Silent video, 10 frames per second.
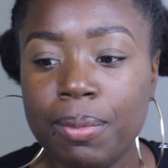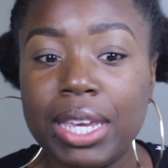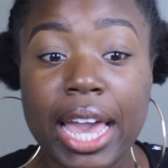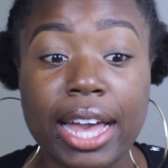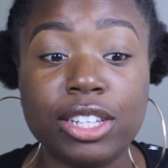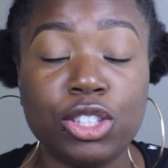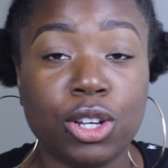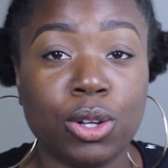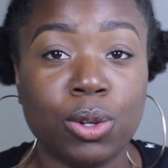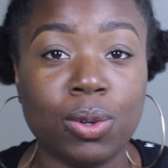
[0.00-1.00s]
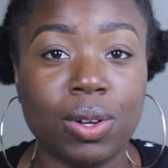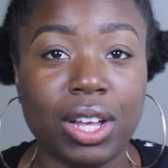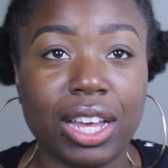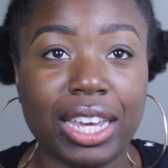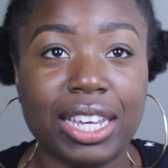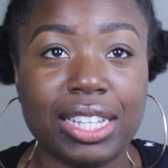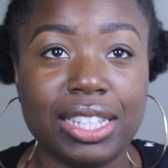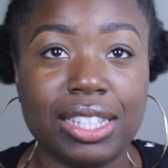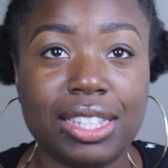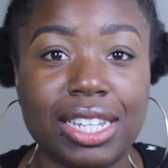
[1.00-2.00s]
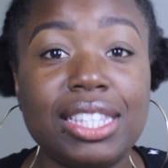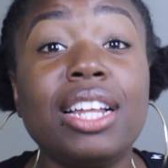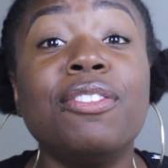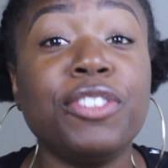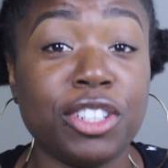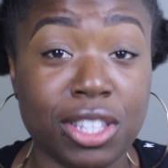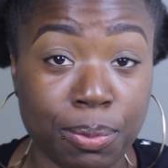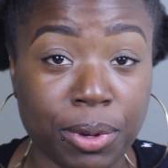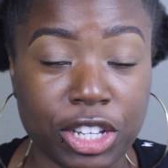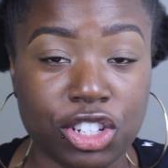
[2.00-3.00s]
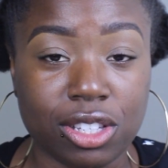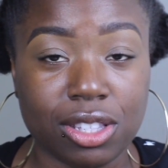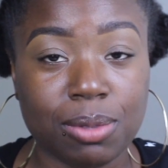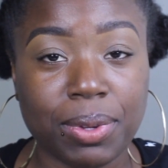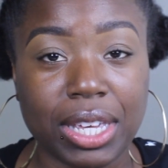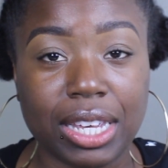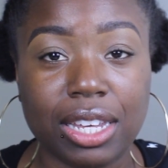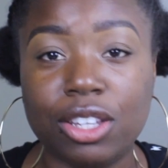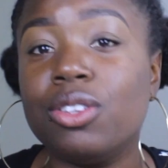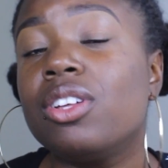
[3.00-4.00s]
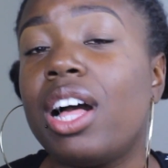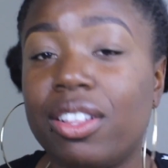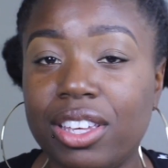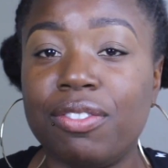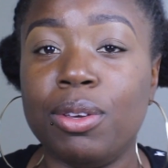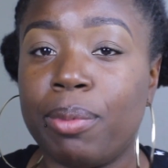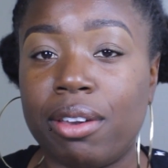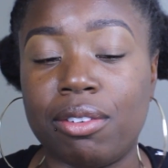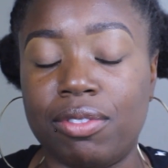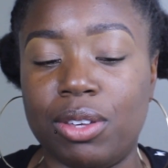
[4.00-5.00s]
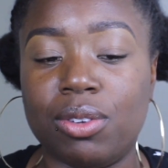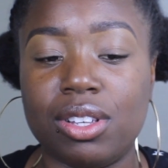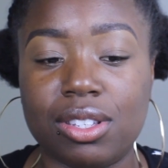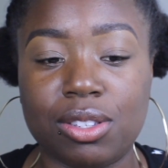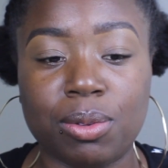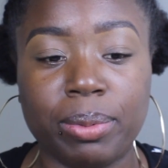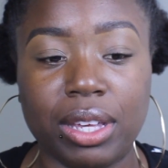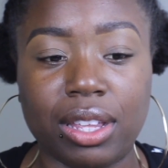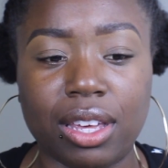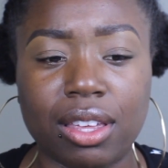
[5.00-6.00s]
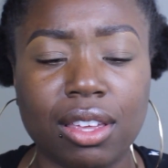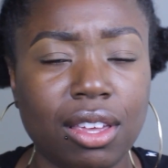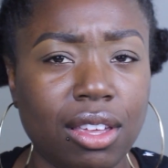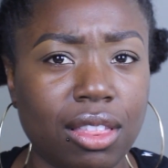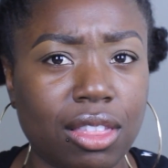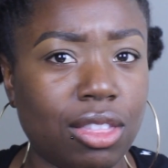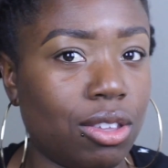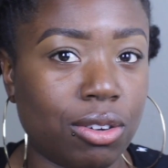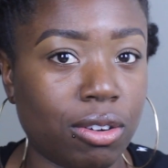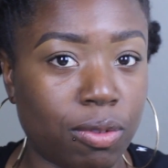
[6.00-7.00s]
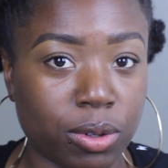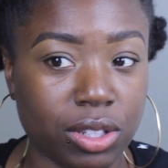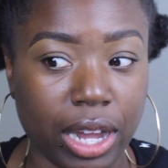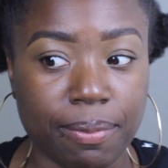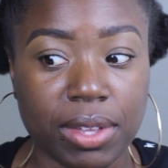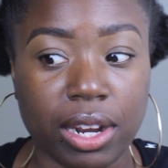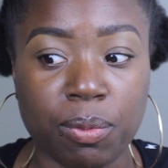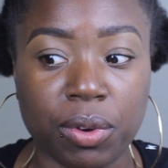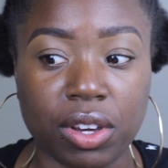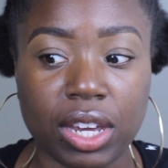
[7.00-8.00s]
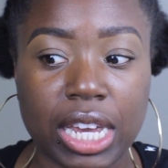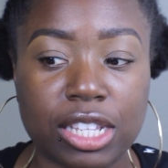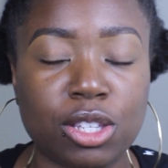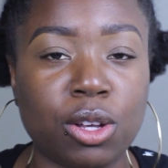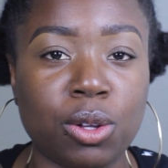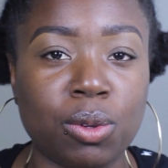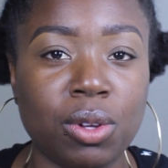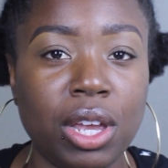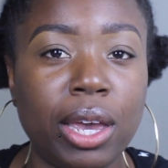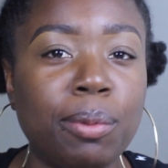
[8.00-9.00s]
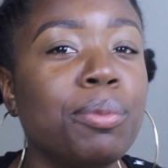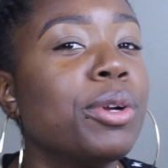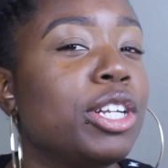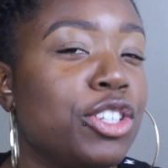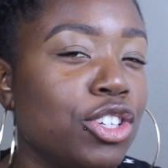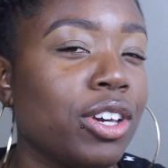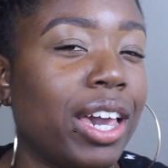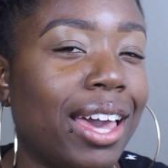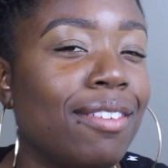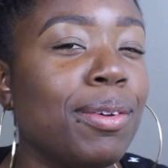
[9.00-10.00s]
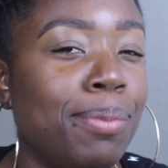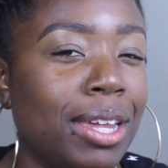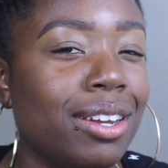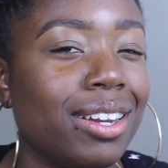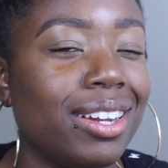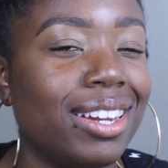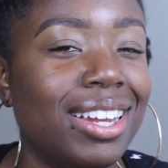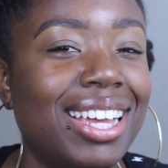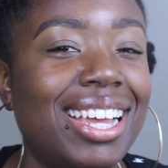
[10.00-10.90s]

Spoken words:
But yeah, so I guess it's not a first impressions, but I'll give you my review because this will be like the 3rd or 4th time that I'm wearing it, so I'm pretty sure I have a better